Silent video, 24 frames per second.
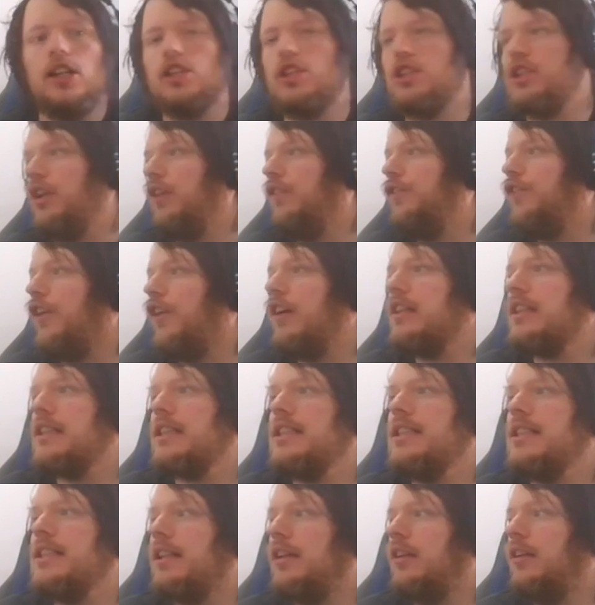So first
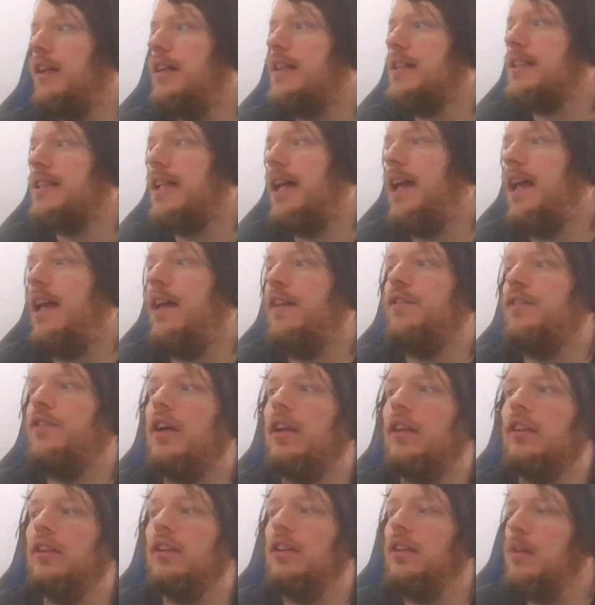is Ecclesia.
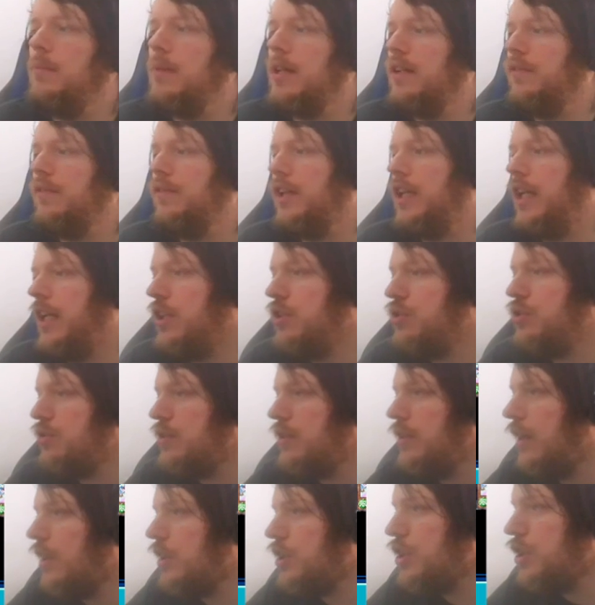A little bit of an
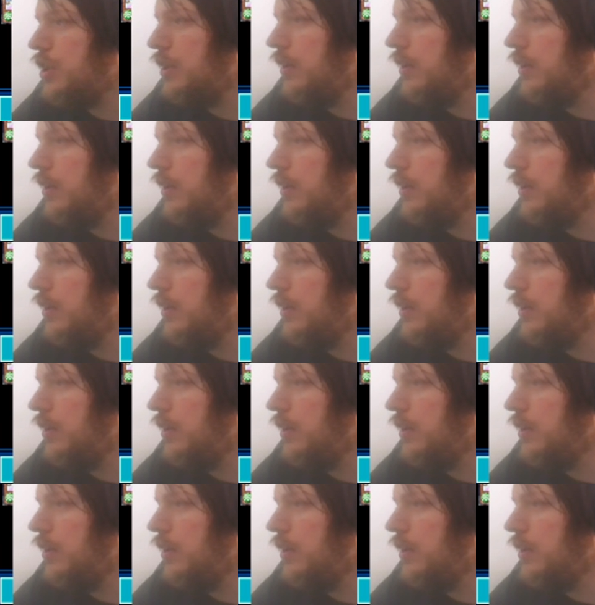introduction.